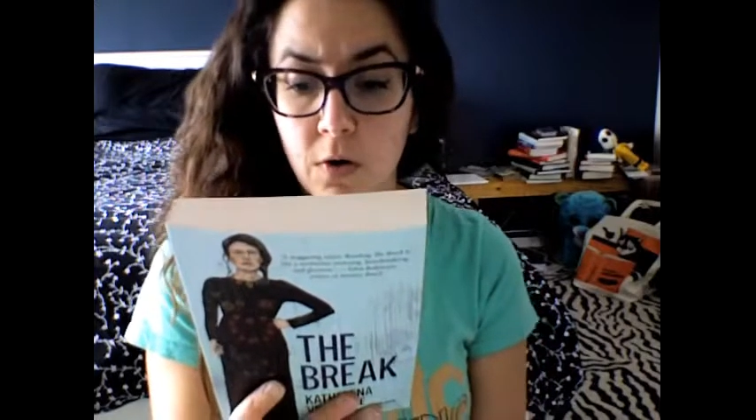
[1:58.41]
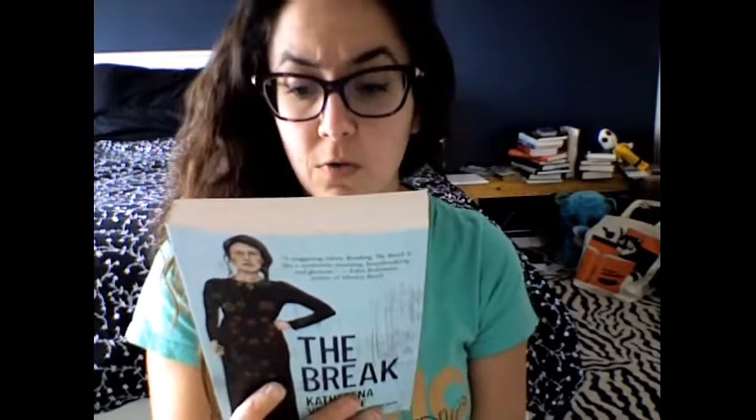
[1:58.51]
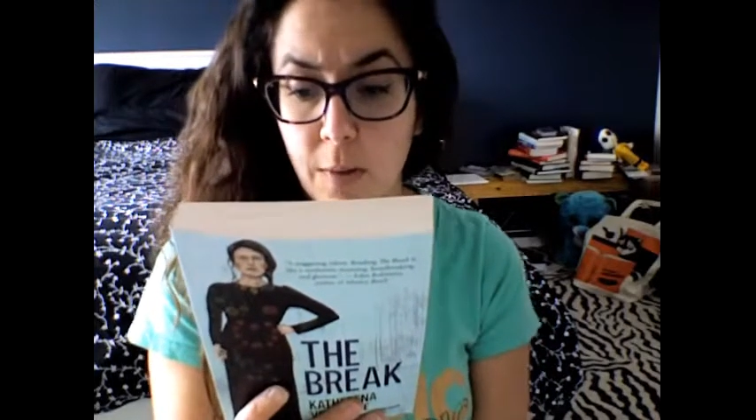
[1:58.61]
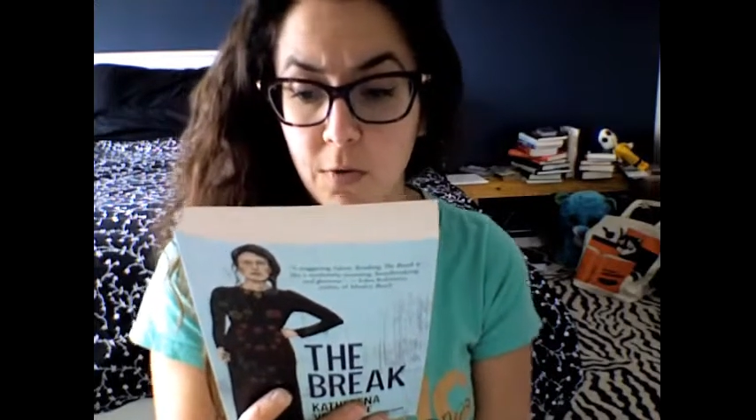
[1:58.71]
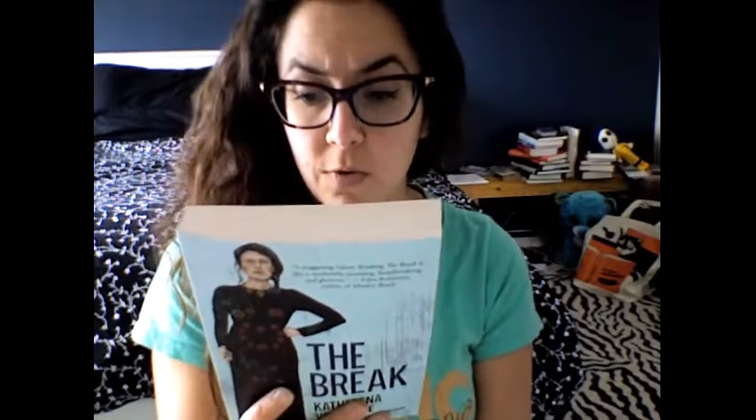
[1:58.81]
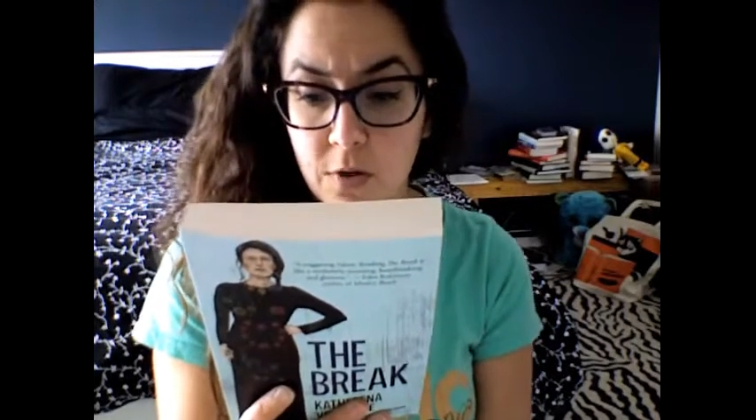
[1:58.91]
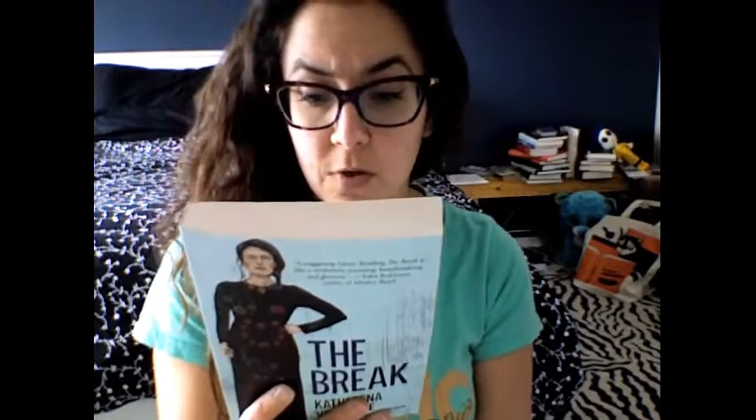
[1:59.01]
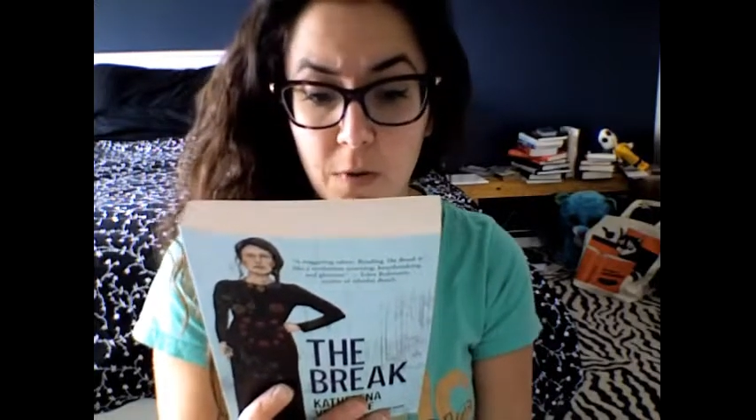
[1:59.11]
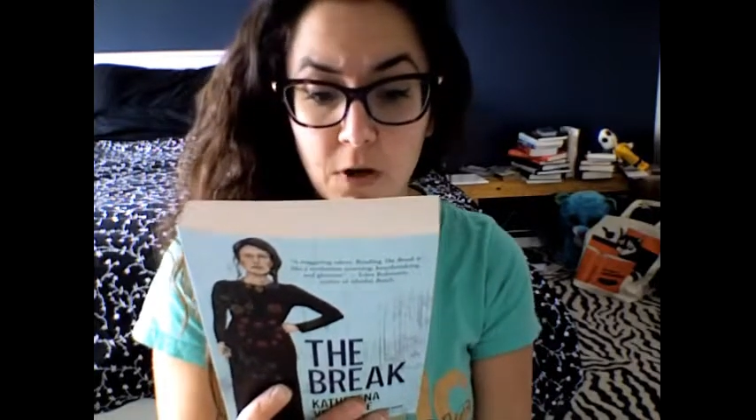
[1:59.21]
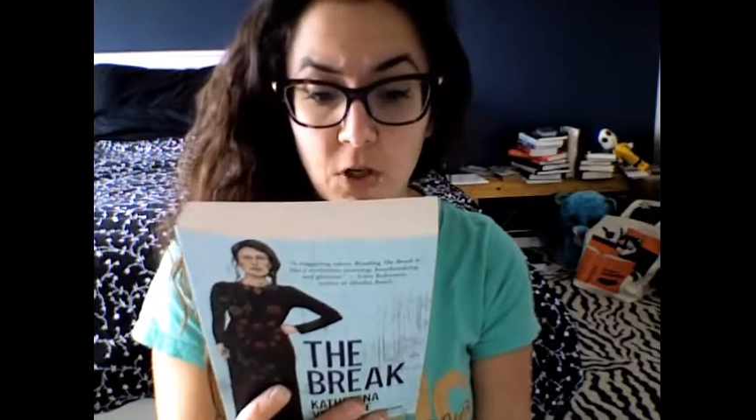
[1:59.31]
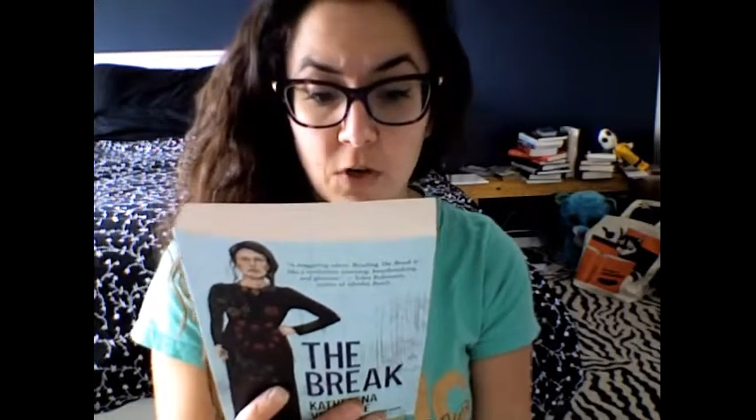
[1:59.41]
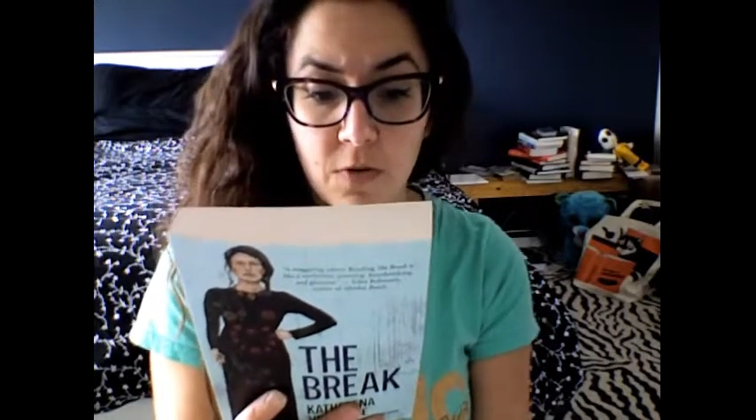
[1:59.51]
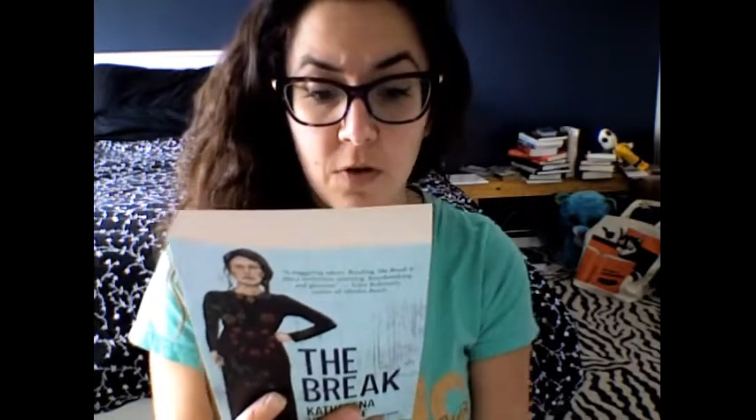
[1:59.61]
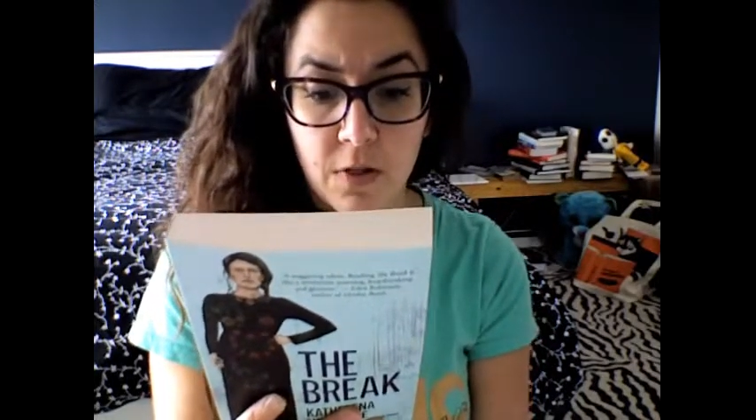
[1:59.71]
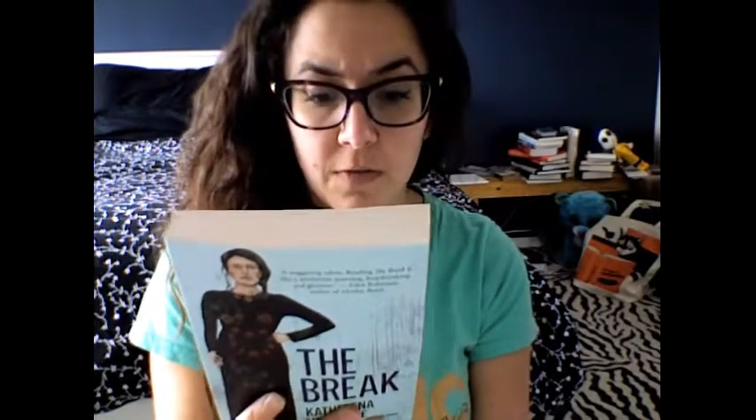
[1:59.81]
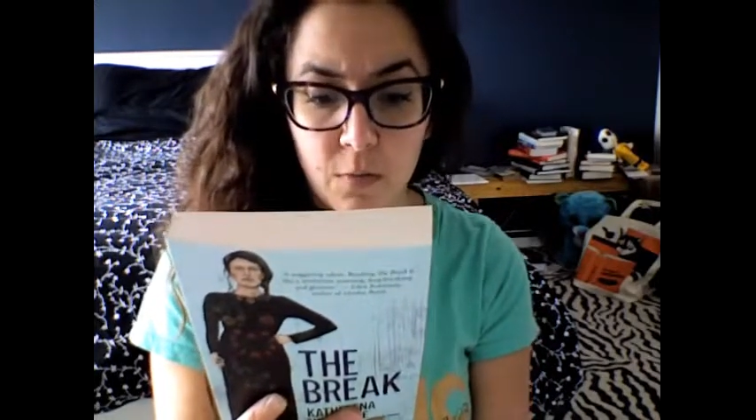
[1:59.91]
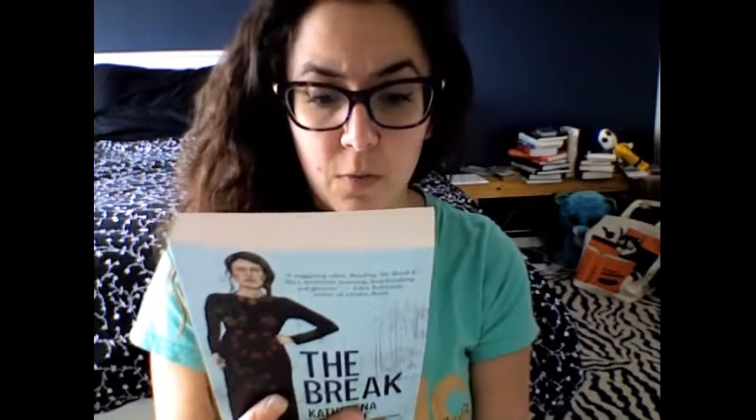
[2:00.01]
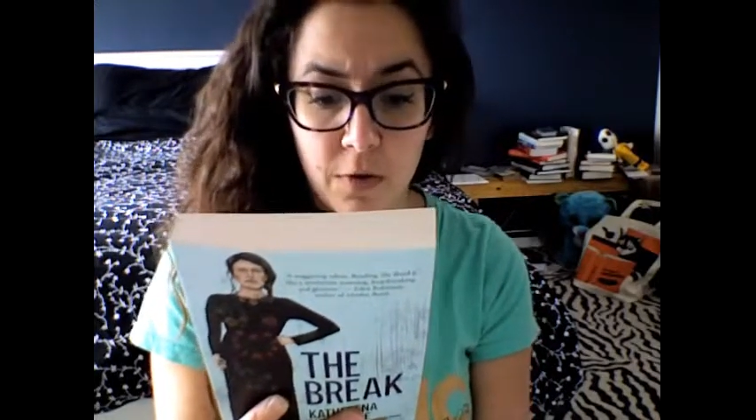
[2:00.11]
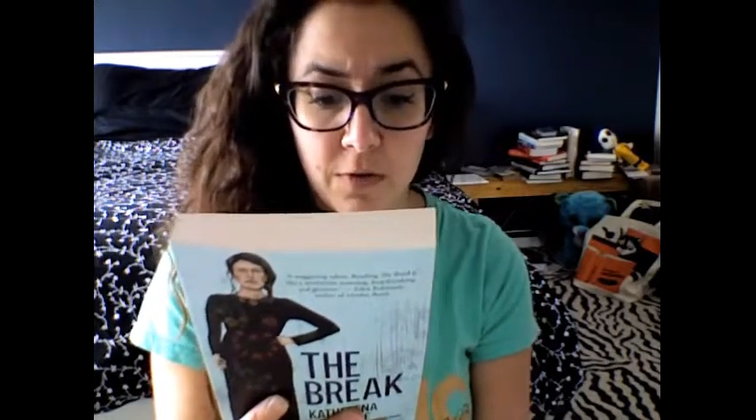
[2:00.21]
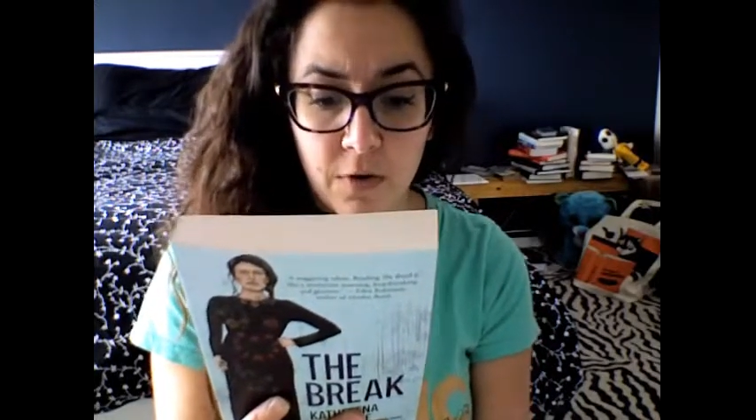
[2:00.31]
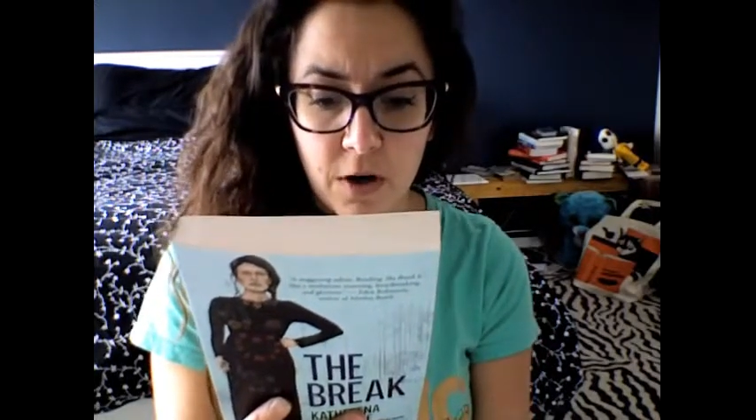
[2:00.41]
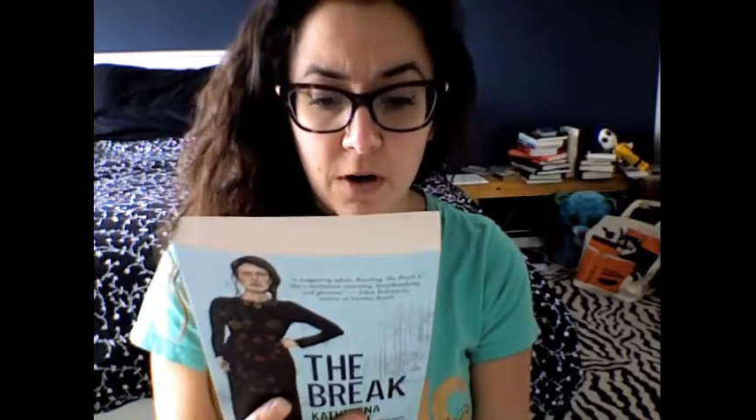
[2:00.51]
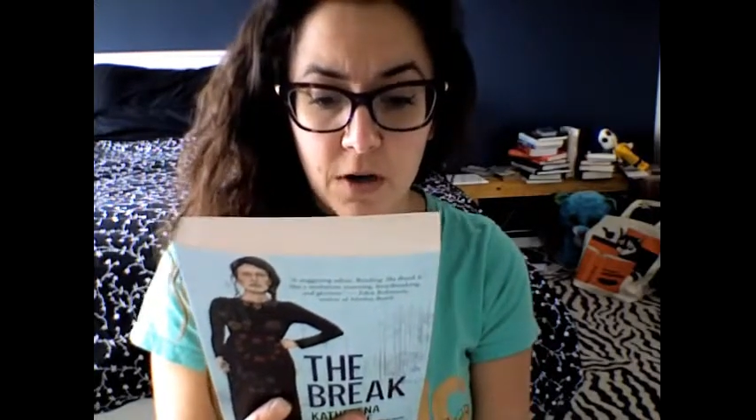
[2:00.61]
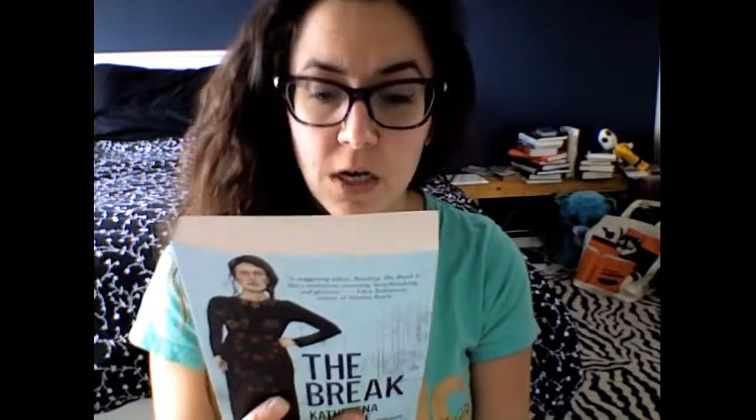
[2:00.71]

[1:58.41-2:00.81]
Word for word: grapples with the departure of her live-in boyfriend.